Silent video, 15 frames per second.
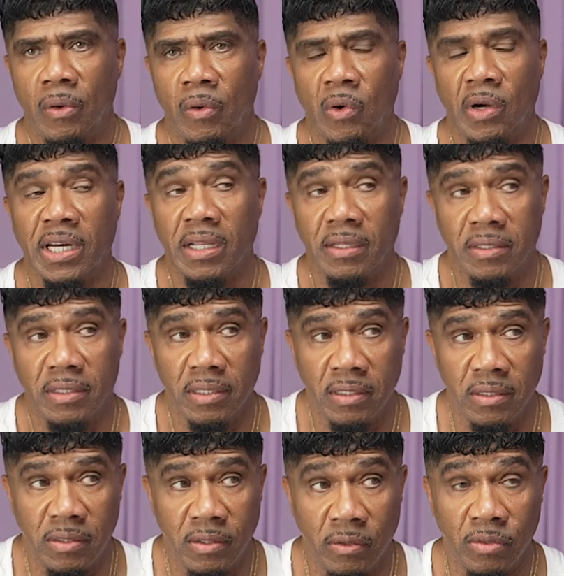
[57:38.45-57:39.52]

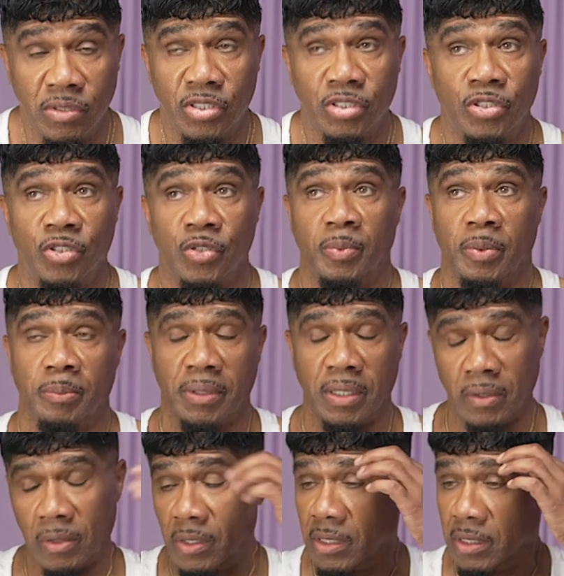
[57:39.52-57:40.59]
audiences, those super
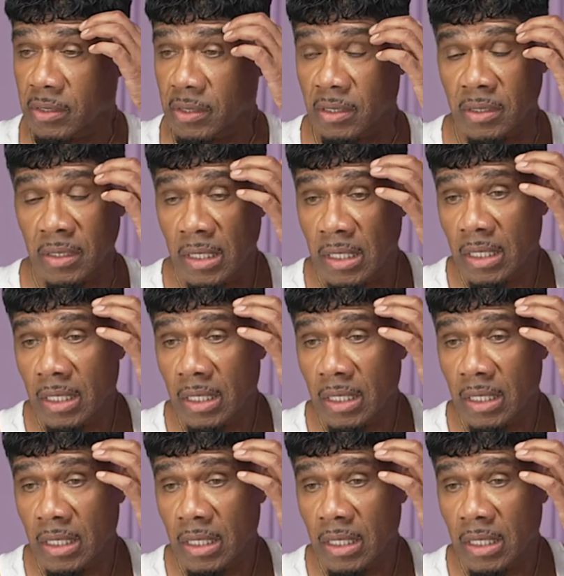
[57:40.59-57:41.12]
big audiences,